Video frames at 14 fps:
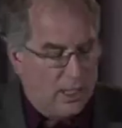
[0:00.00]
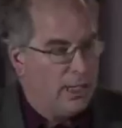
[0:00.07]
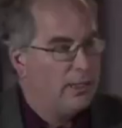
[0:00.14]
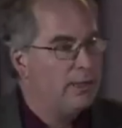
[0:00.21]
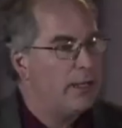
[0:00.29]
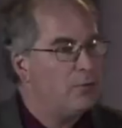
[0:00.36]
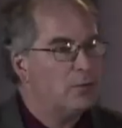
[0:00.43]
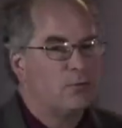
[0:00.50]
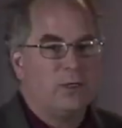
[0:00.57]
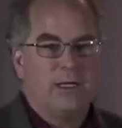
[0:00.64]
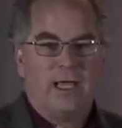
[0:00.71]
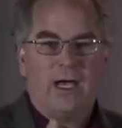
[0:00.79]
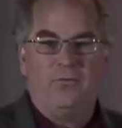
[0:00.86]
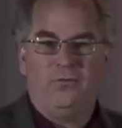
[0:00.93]
And that was
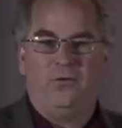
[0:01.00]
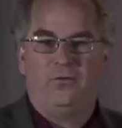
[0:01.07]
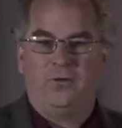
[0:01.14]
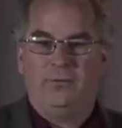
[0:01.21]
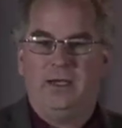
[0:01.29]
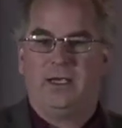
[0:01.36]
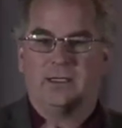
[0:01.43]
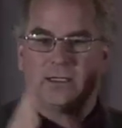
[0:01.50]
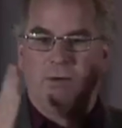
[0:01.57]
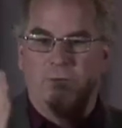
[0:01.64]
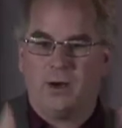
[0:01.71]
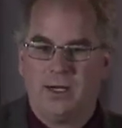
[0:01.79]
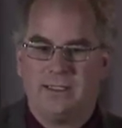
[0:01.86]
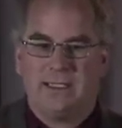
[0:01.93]
really helpful for me, because I
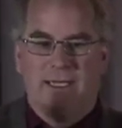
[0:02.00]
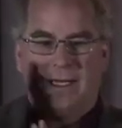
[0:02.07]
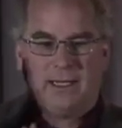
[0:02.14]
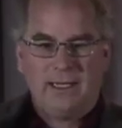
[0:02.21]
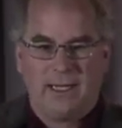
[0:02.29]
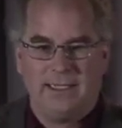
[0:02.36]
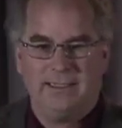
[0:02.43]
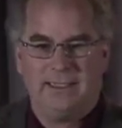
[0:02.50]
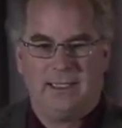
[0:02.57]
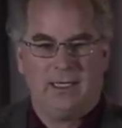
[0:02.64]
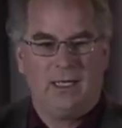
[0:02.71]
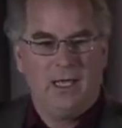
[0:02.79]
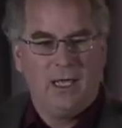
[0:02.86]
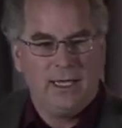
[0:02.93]
wanted to get an
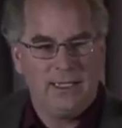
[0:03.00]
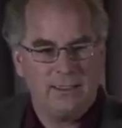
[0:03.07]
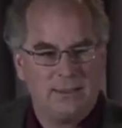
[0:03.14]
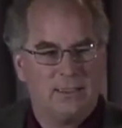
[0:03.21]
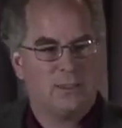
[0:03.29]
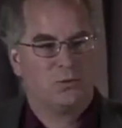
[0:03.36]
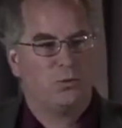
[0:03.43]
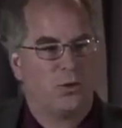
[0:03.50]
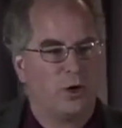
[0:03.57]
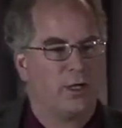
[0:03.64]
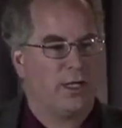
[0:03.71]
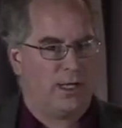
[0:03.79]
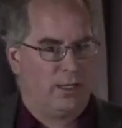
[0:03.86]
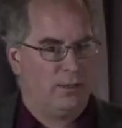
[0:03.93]
idea, is this
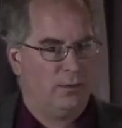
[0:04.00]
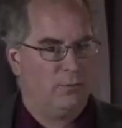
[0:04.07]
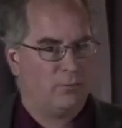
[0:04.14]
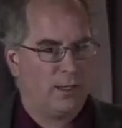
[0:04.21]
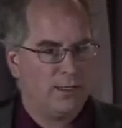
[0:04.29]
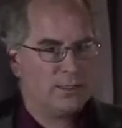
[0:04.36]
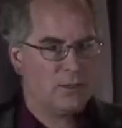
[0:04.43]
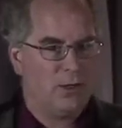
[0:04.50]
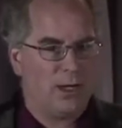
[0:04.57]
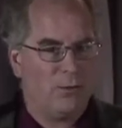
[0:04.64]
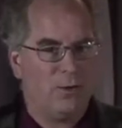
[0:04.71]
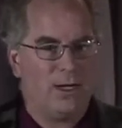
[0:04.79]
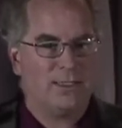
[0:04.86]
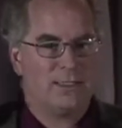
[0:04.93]
working, right? So I
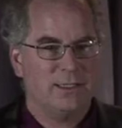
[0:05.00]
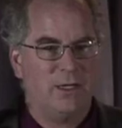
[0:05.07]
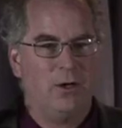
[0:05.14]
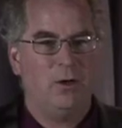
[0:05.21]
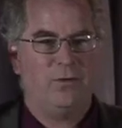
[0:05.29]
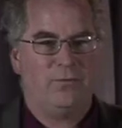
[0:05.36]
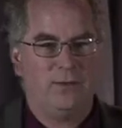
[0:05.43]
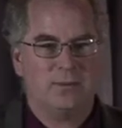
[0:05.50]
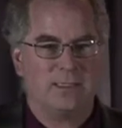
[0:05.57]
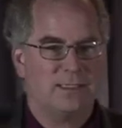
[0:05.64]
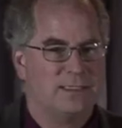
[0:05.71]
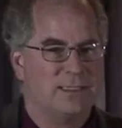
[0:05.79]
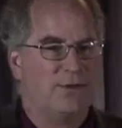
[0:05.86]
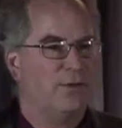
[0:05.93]
wanted to know if he was
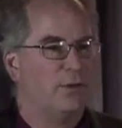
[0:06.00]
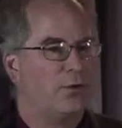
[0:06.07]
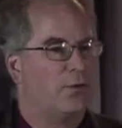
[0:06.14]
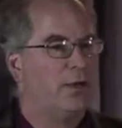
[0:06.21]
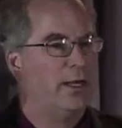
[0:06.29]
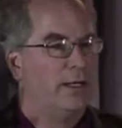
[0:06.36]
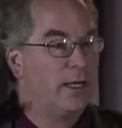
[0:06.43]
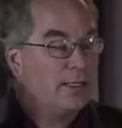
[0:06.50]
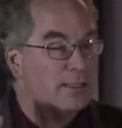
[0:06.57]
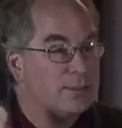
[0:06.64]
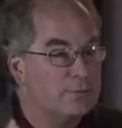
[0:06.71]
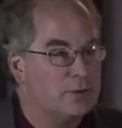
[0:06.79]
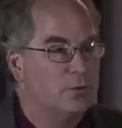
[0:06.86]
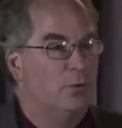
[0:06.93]
in seventh grade
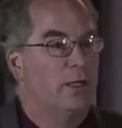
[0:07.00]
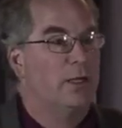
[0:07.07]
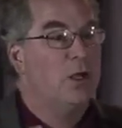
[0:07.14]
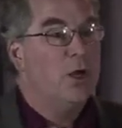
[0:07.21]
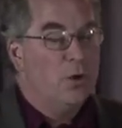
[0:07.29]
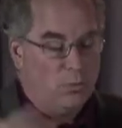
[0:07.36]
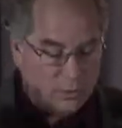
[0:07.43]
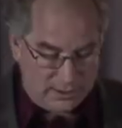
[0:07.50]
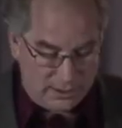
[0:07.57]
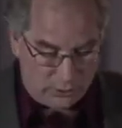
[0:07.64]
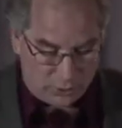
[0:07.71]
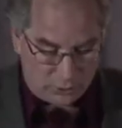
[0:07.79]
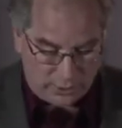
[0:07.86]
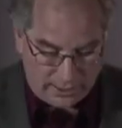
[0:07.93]
custom schooling, was he
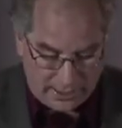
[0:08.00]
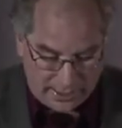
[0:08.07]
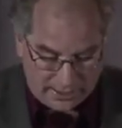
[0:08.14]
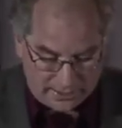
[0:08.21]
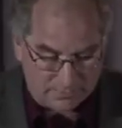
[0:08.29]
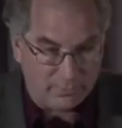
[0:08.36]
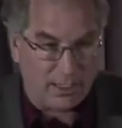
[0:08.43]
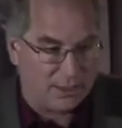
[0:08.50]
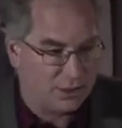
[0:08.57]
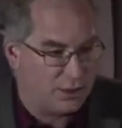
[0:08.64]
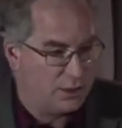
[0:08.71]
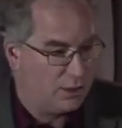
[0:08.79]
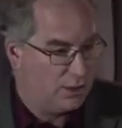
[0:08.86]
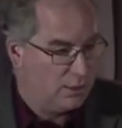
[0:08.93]
learning as
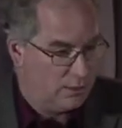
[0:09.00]
much?